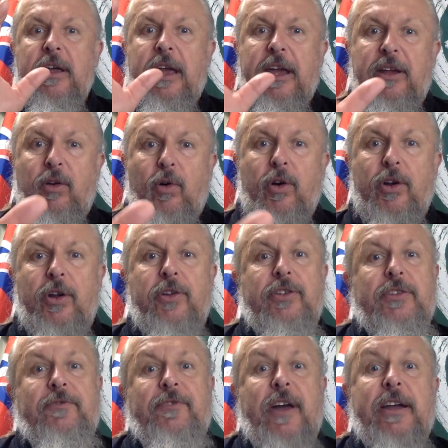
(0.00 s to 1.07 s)
in order
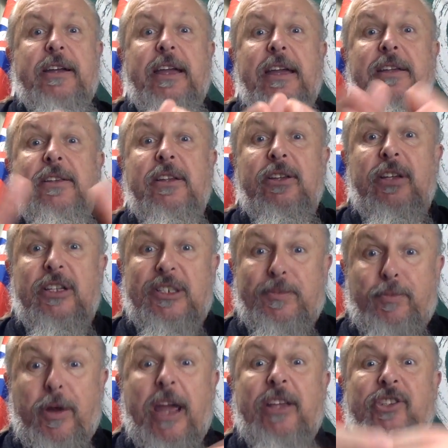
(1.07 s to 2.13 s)
to fucking
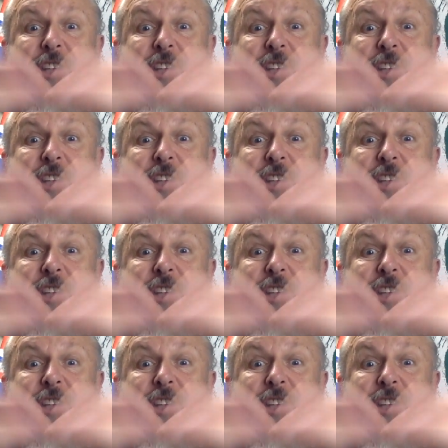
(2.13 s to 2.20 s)
spread